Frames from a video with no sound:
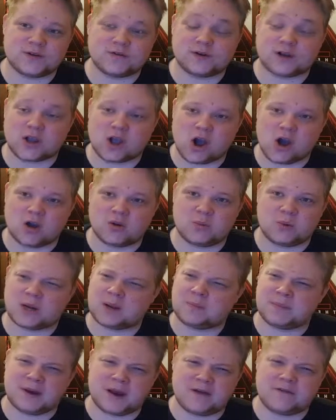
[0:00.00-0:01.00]
of a gun that
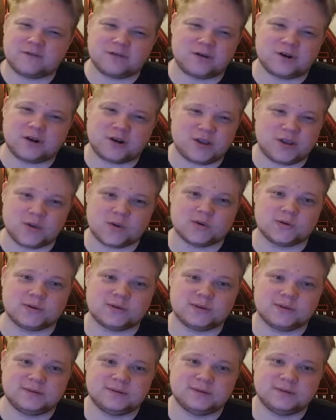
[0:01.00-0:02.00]
I'm never gonna
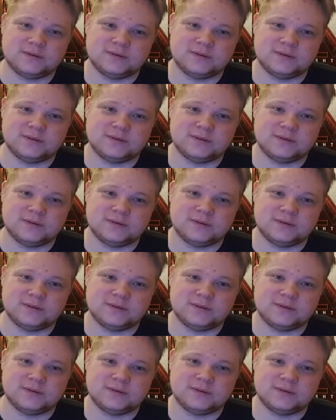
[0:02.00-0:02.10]
use.